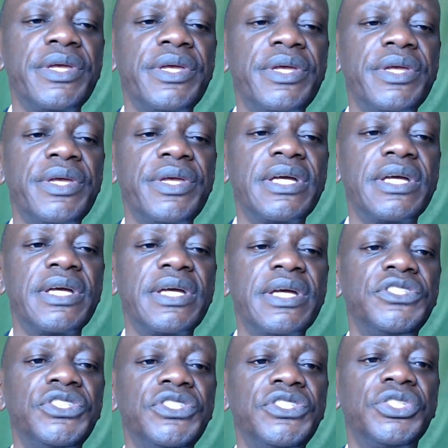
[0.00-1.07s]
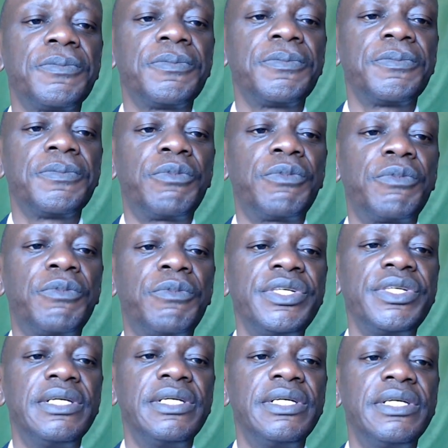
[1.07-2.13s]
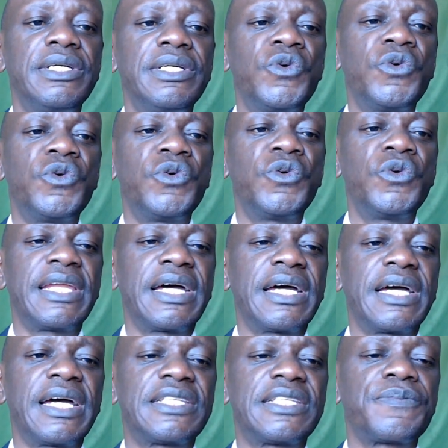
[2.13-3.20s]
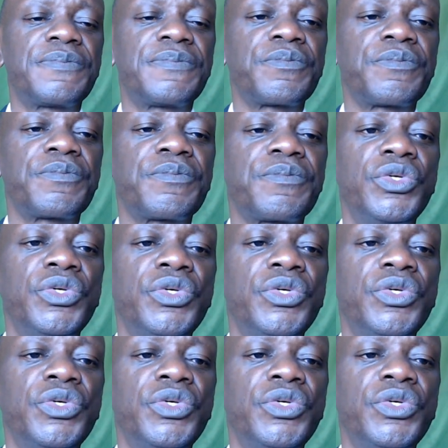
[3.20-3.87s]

We're looking at fish, poultry, legumes, and nuts.